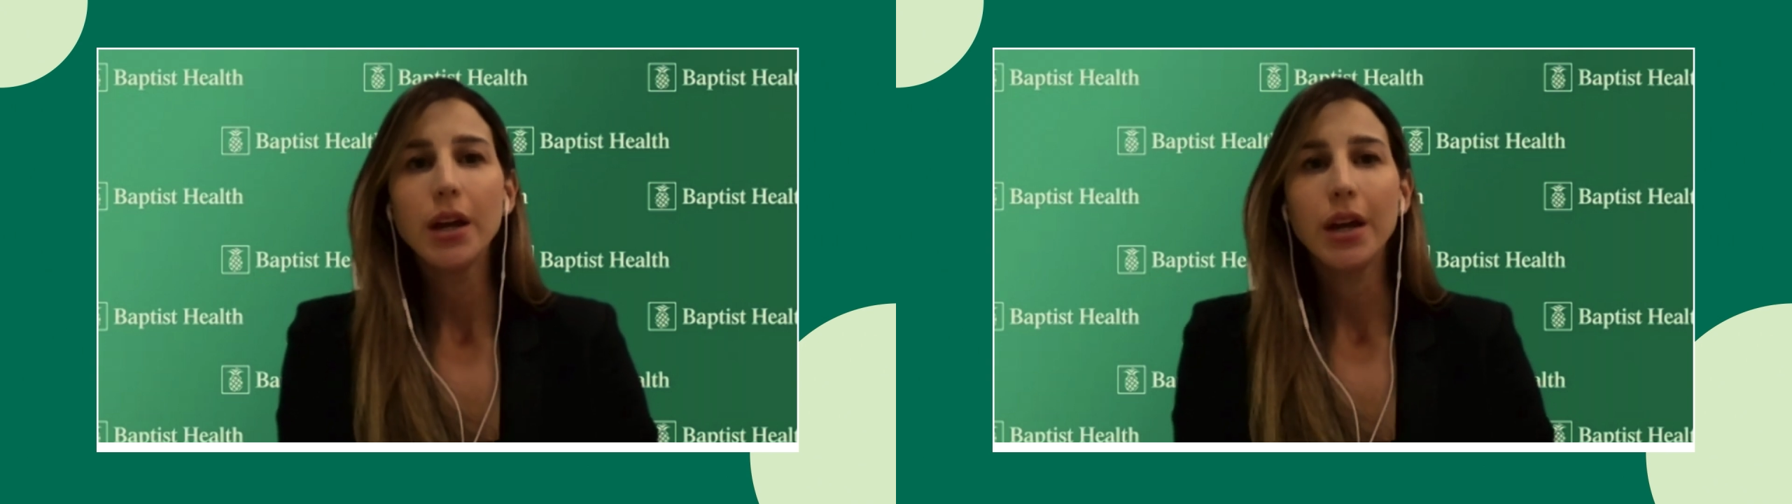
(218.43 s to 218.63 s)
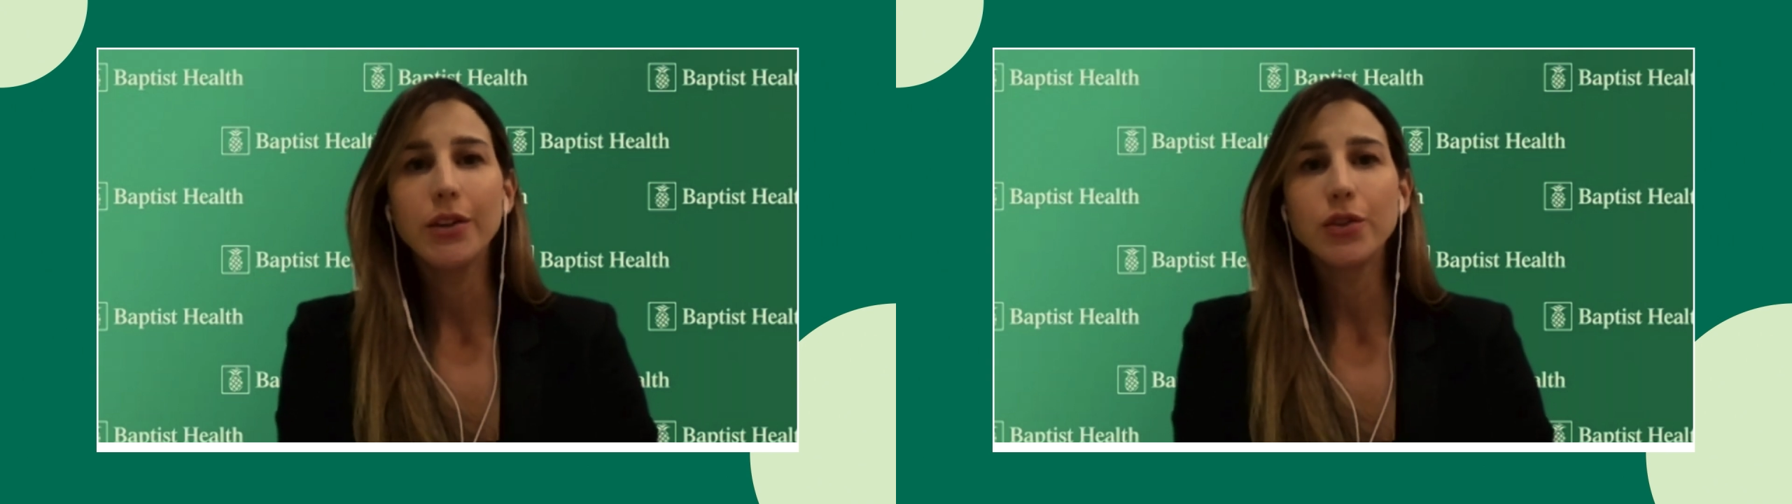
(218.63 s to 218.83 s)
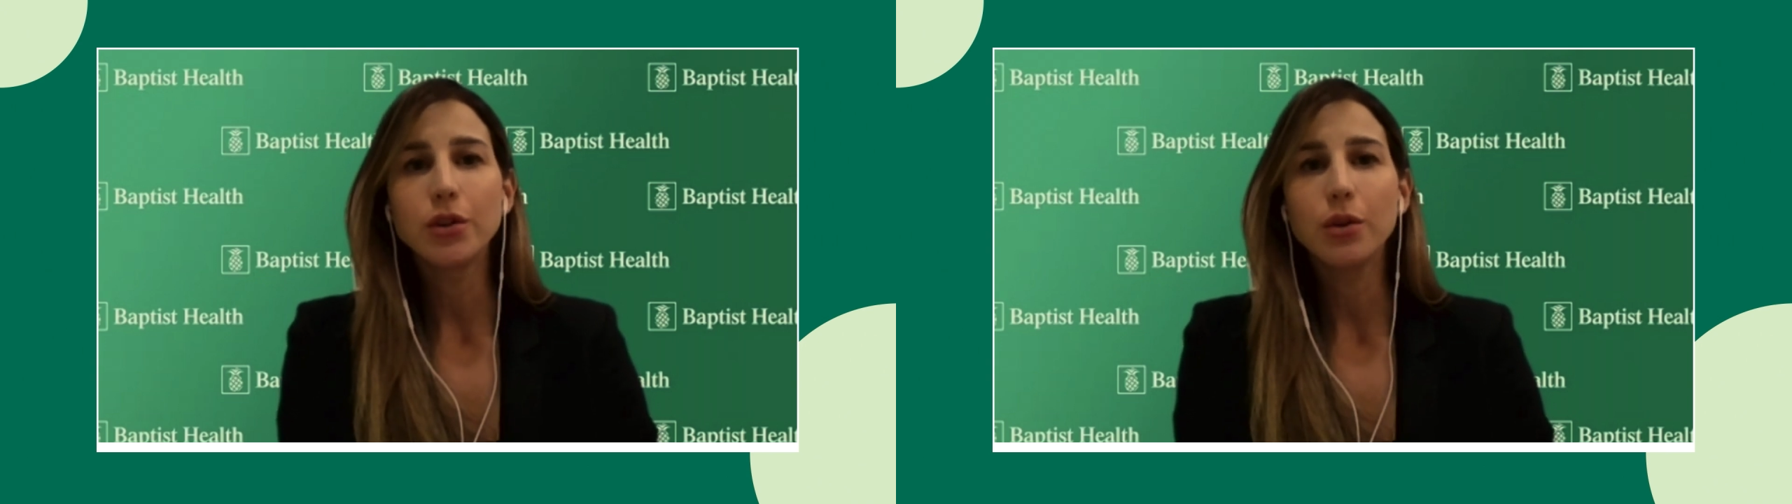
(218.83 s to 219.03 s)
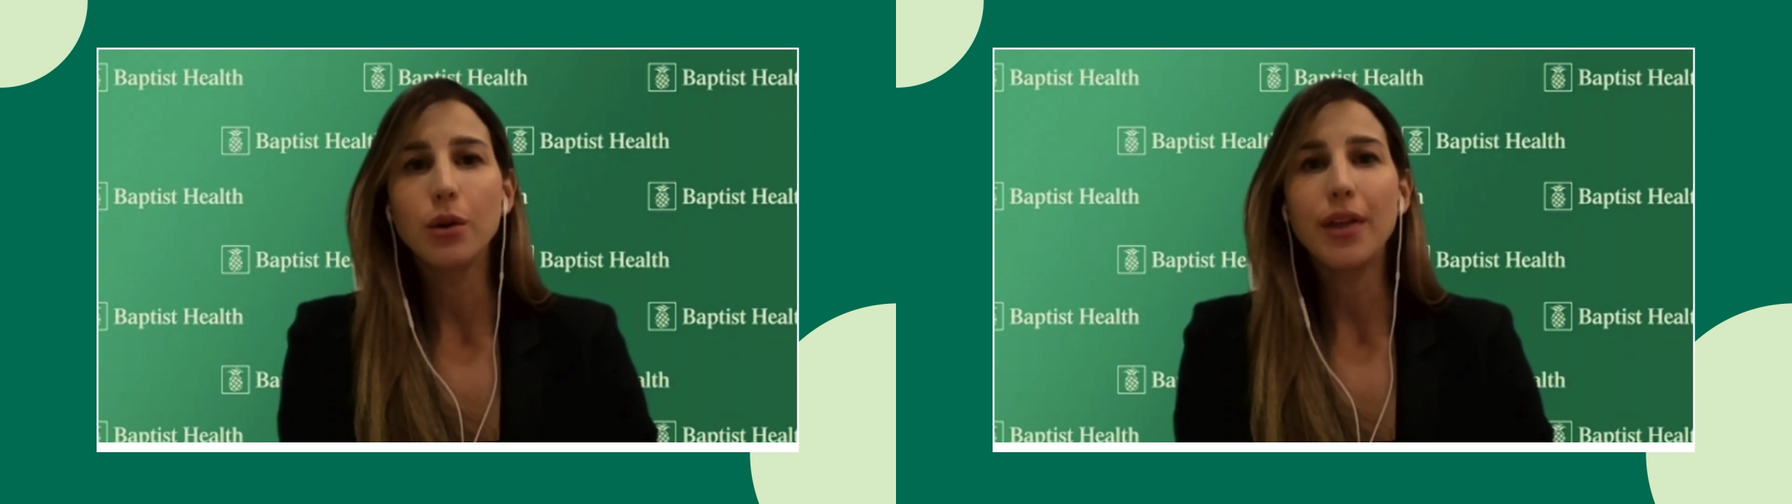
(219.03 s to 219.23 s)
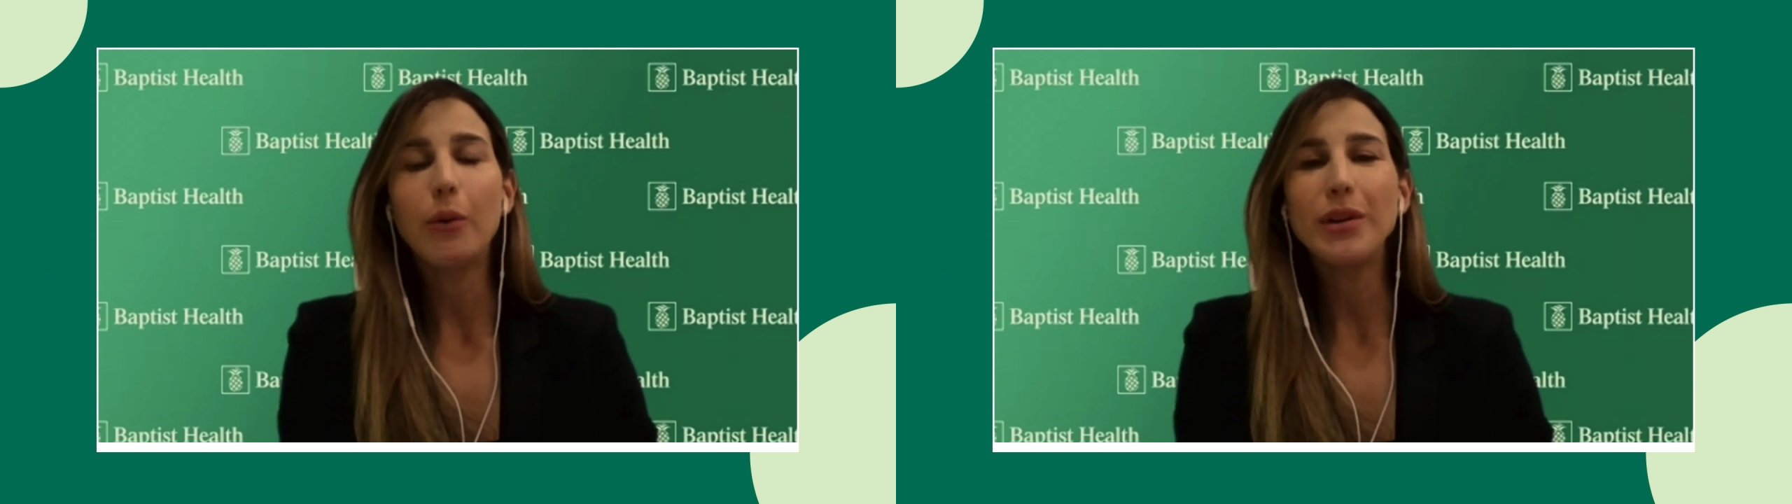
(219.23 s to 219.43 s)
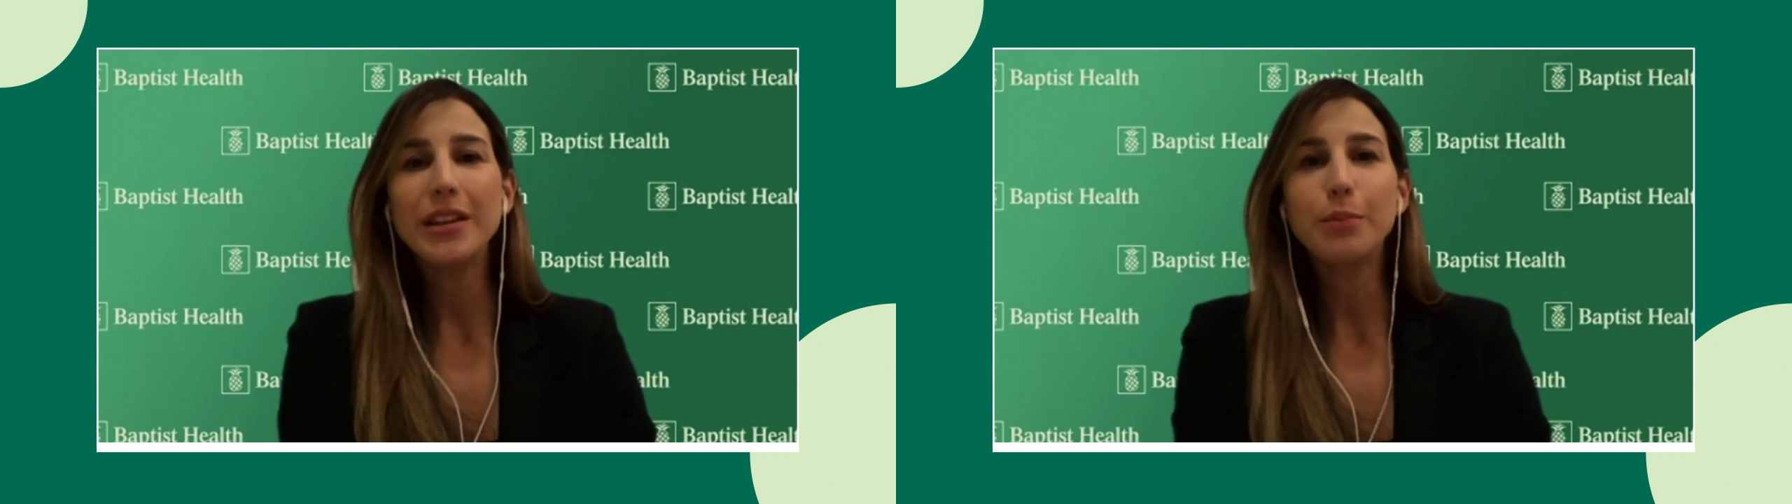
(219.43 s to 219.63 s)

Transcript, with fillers: And so that really